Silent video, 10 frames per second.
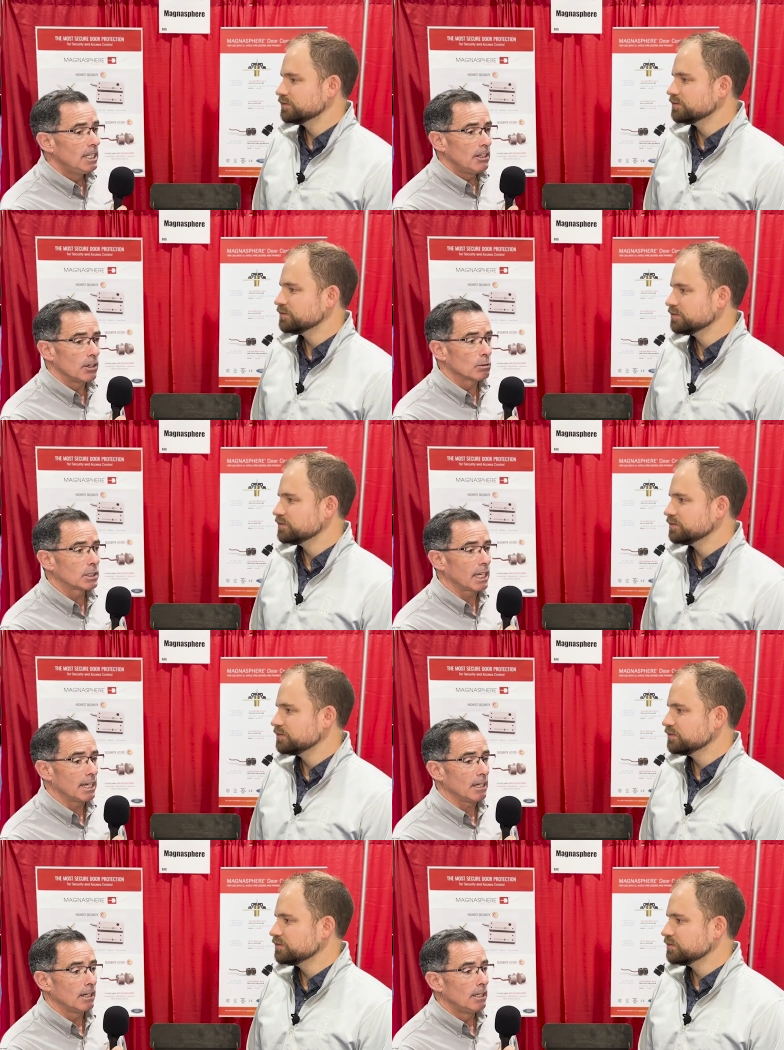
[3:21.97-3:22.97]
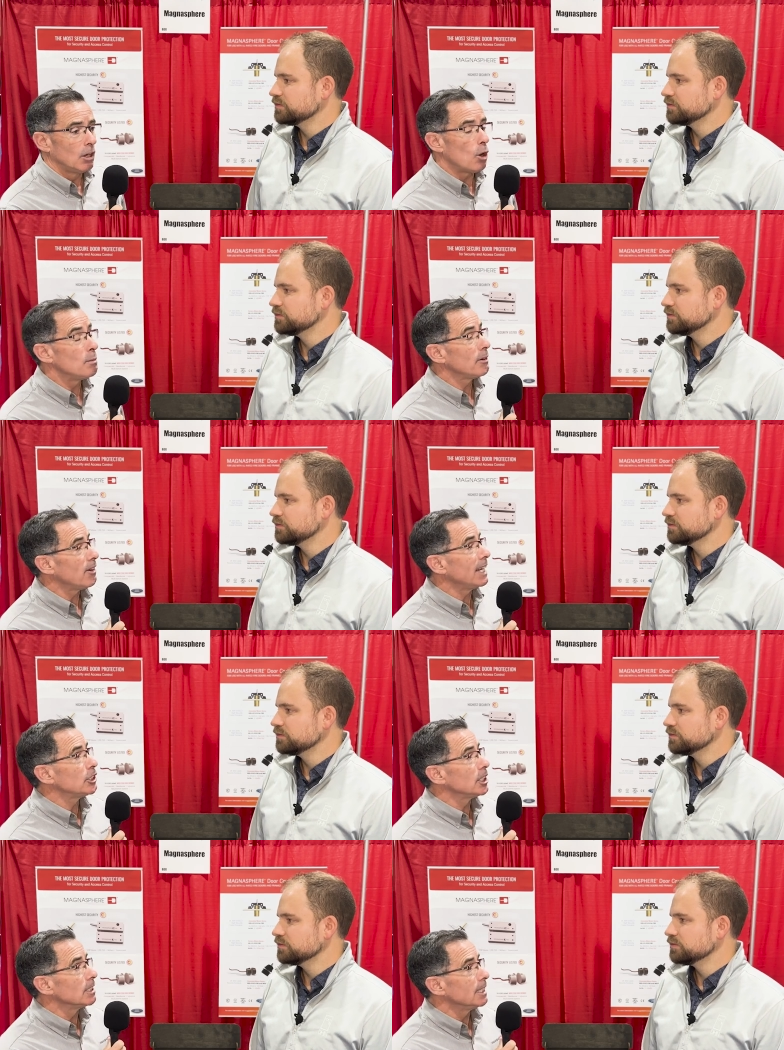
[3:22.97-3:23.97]
Speaker 1: There was a home
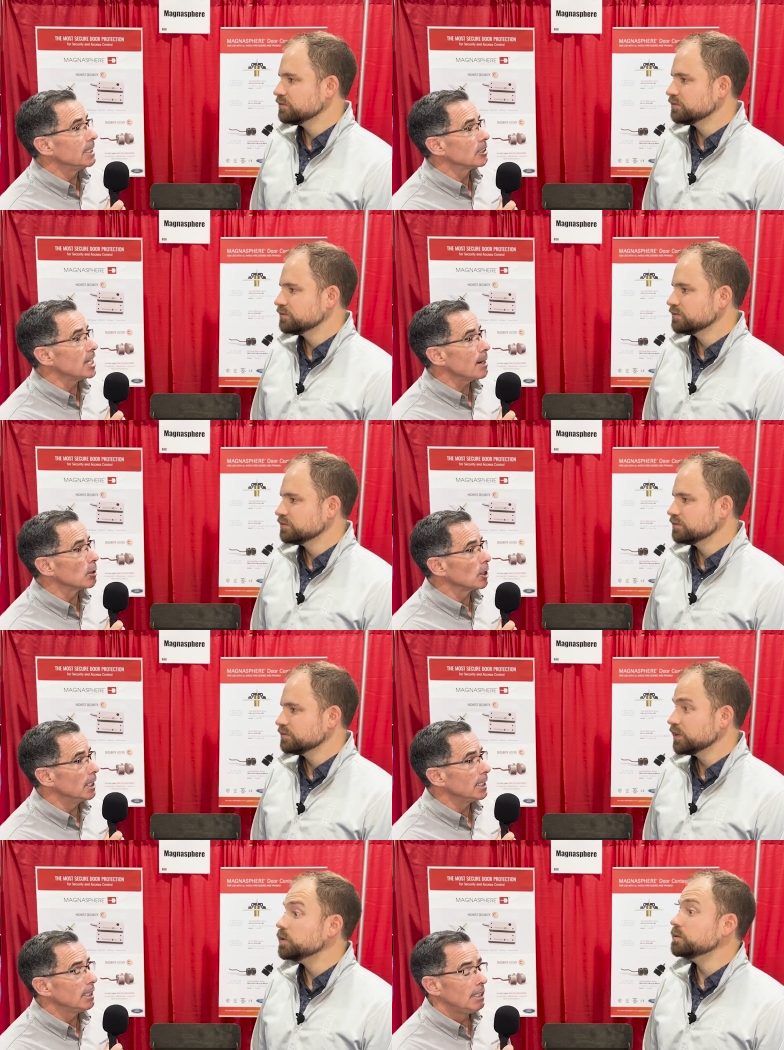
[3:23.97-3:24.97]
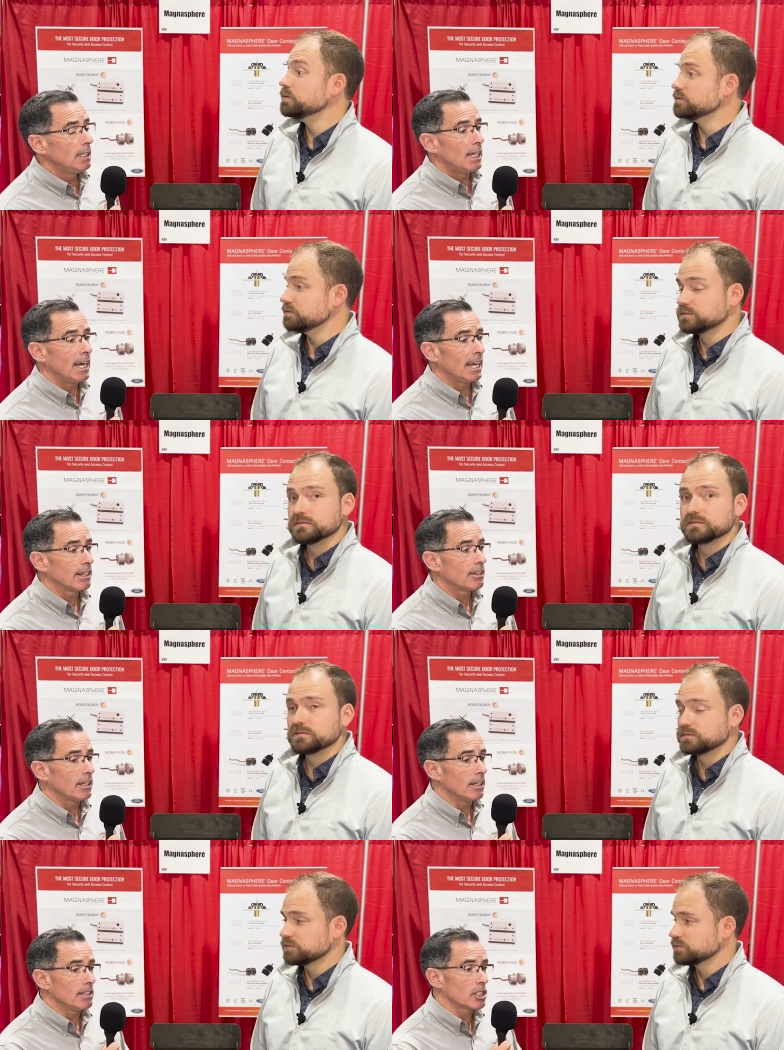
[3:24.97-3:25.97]
invasion in his neighborhood, mm. and
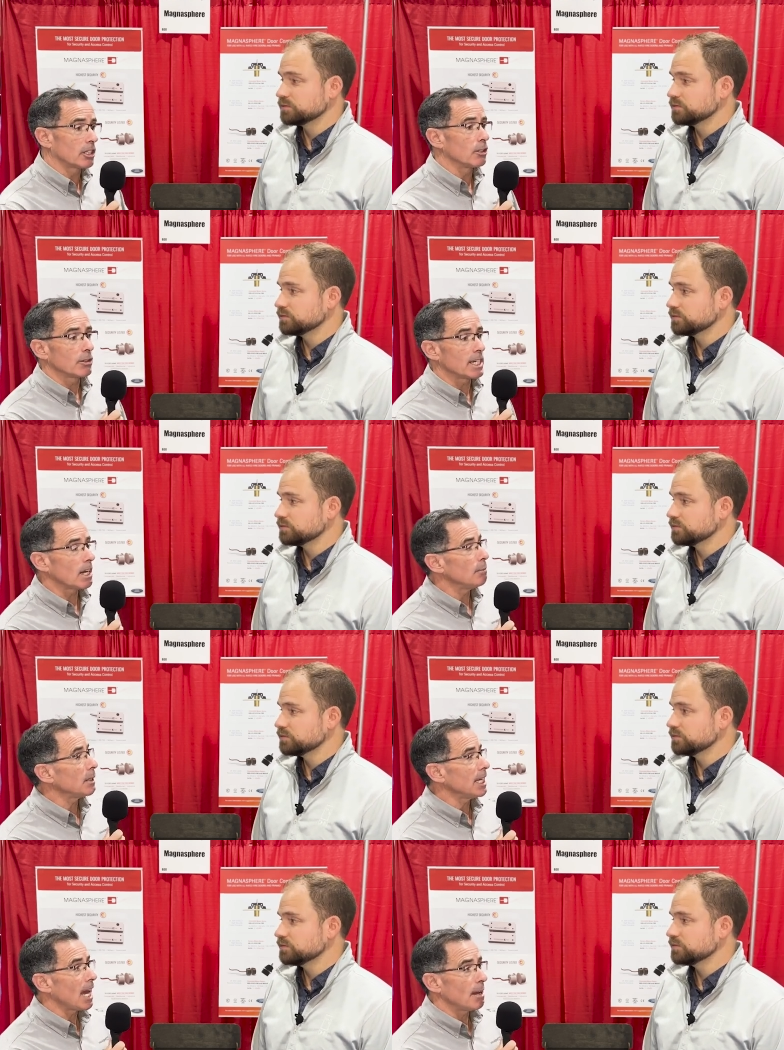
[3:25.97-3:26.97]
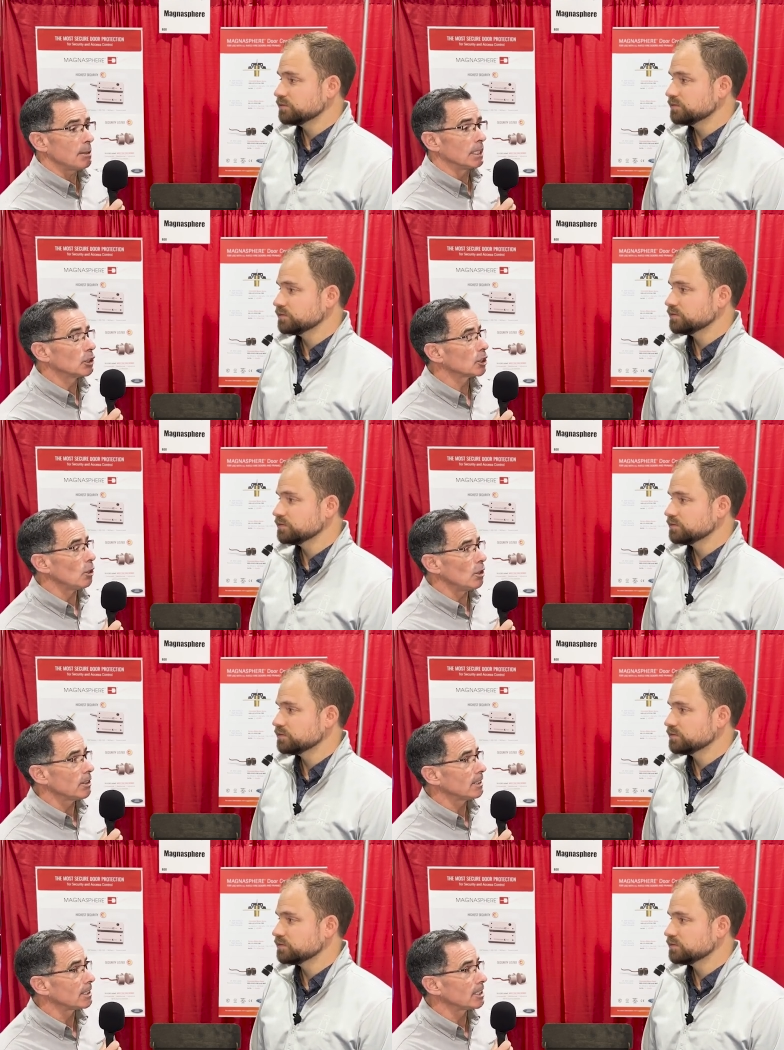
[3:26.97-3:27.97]
the security company came and installed
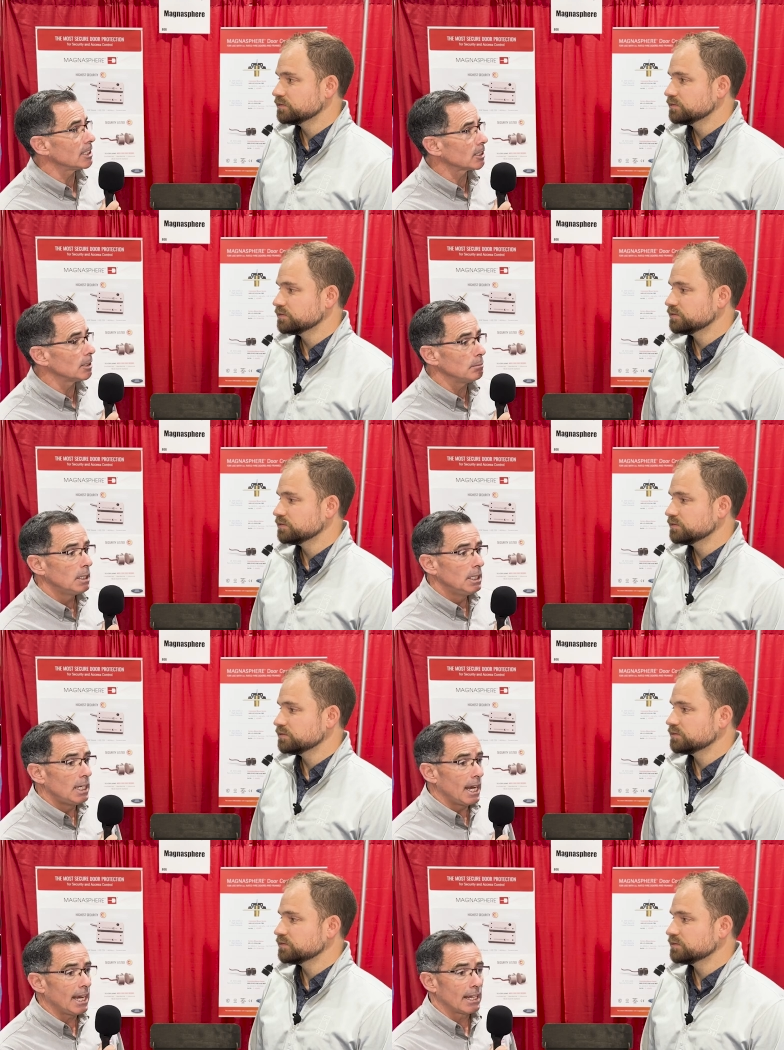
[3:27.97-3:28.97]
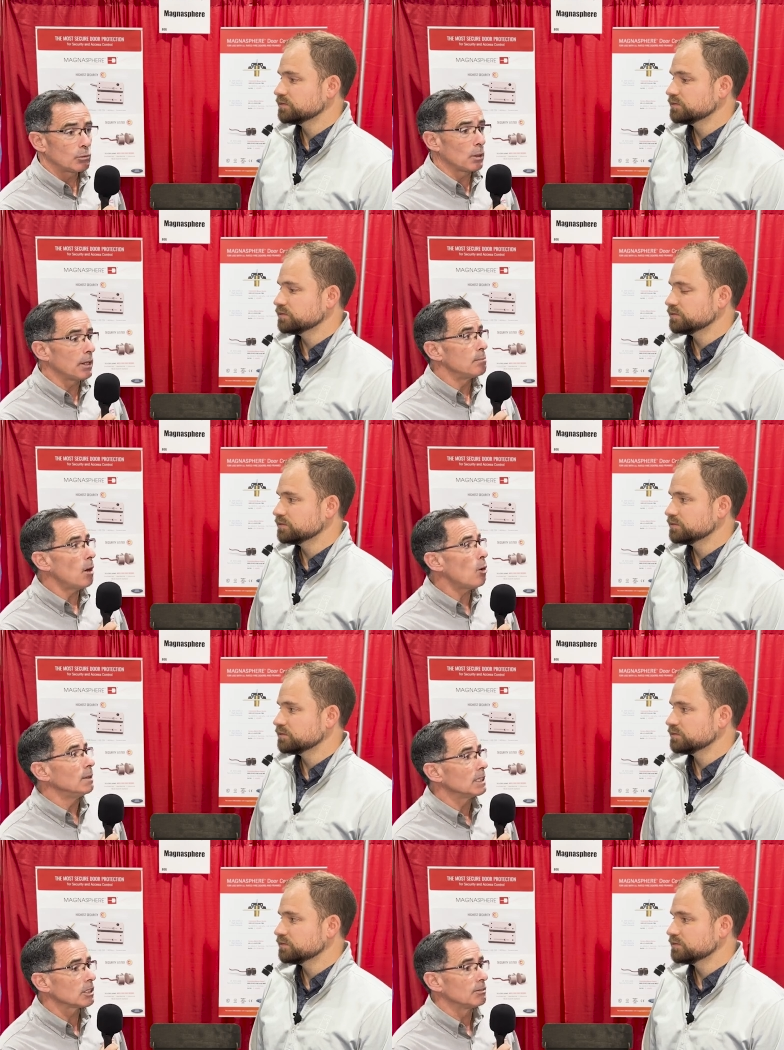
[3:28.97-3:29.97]
a system. And within
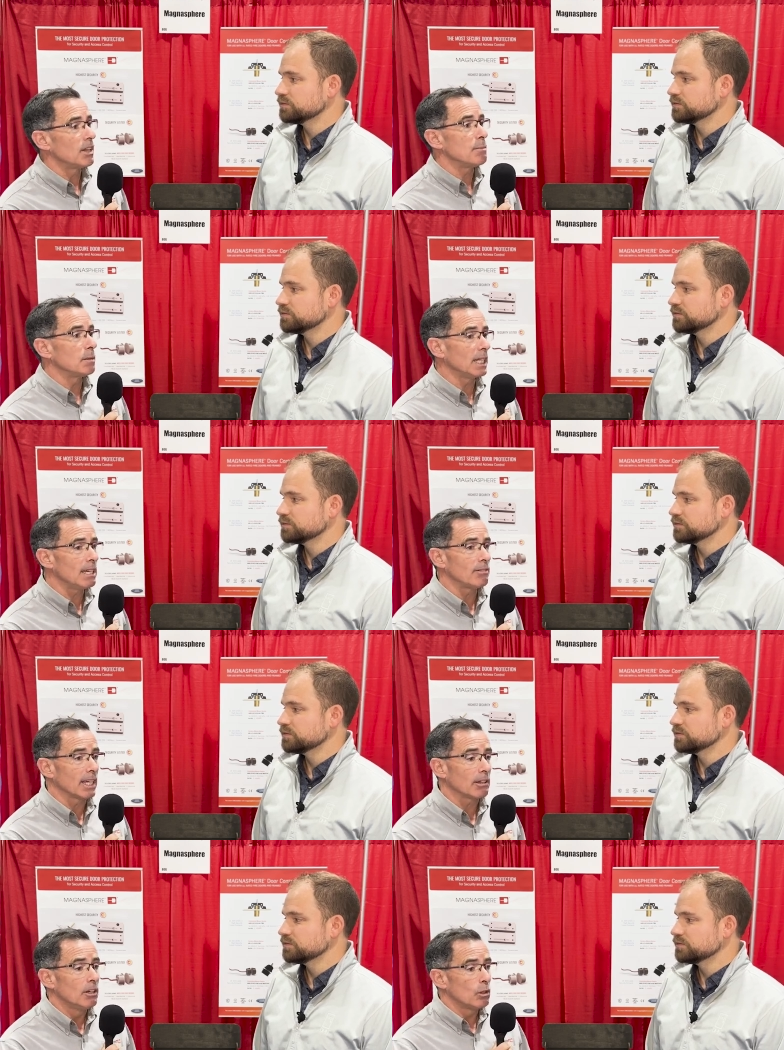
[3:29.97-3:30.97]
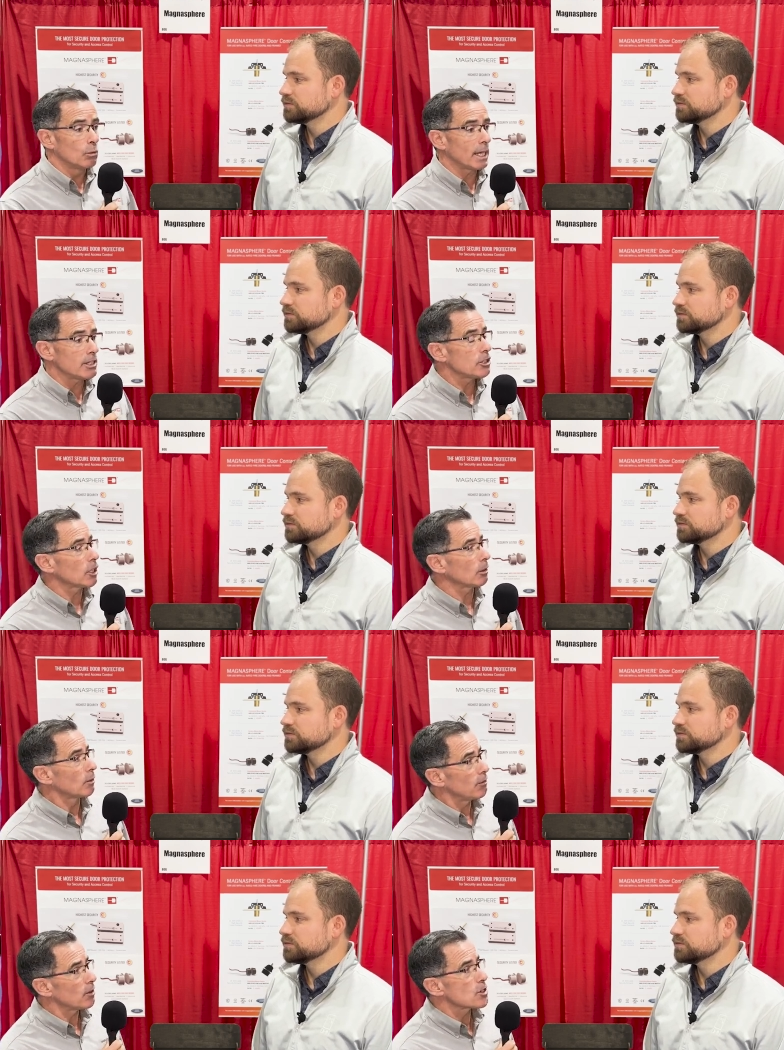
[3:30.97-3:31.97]
moments of them leaving, Randy took a
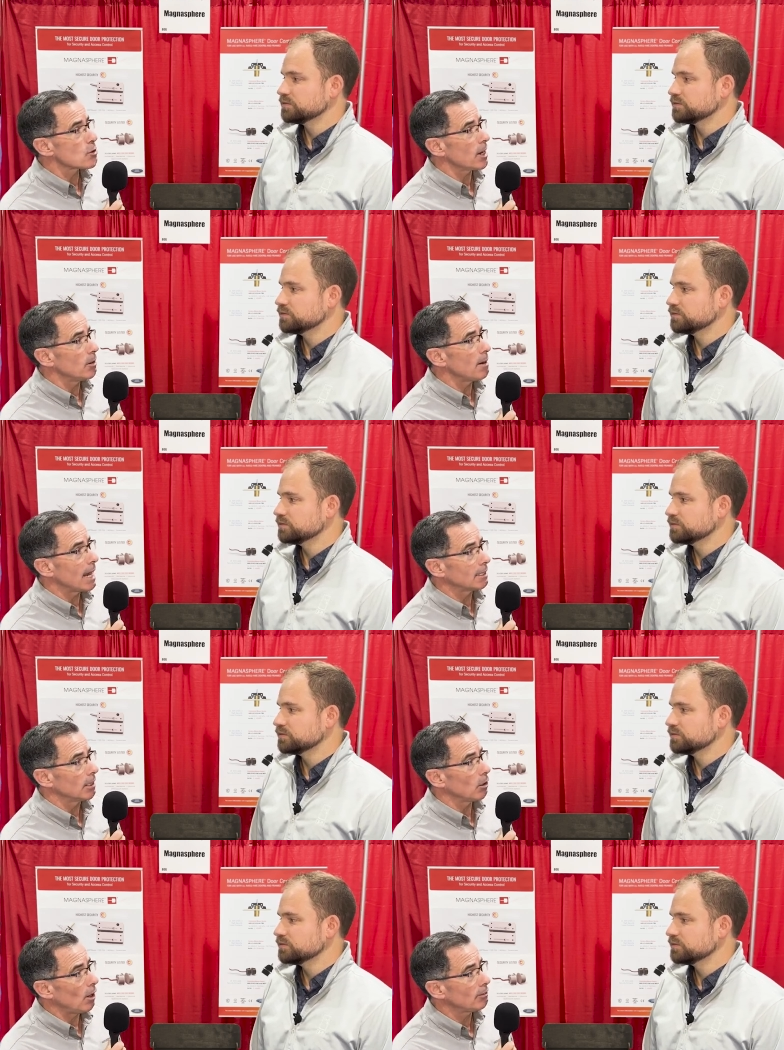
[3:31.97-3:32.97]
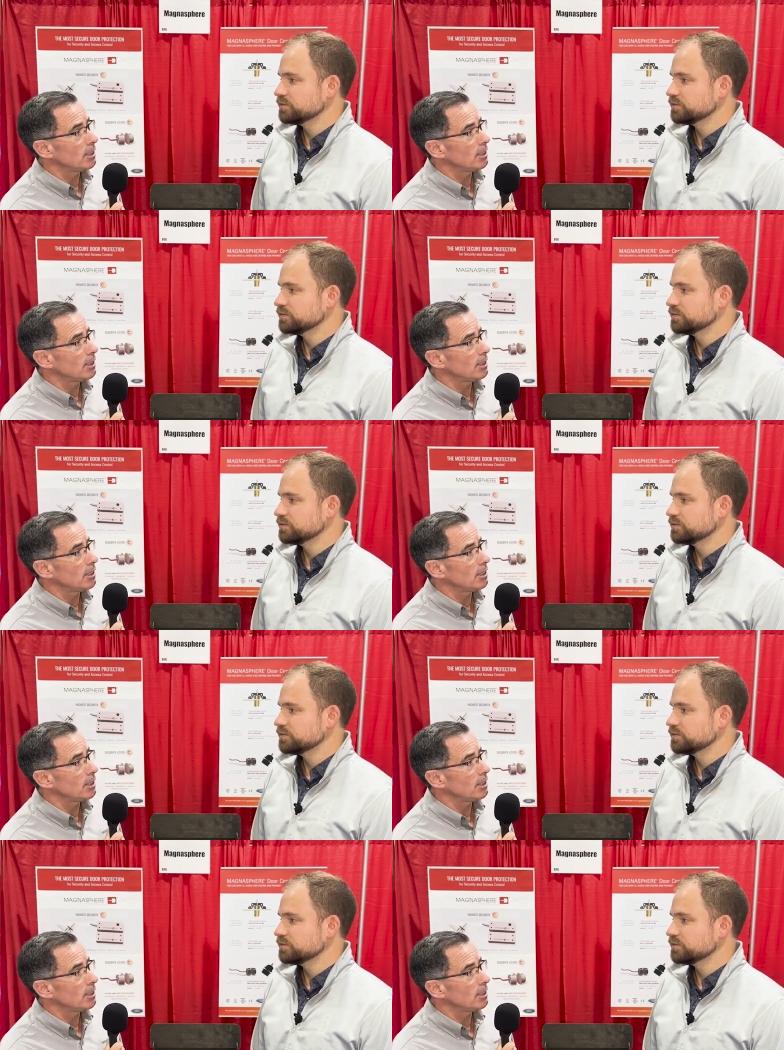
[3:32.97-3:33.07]
refrigerator magnet off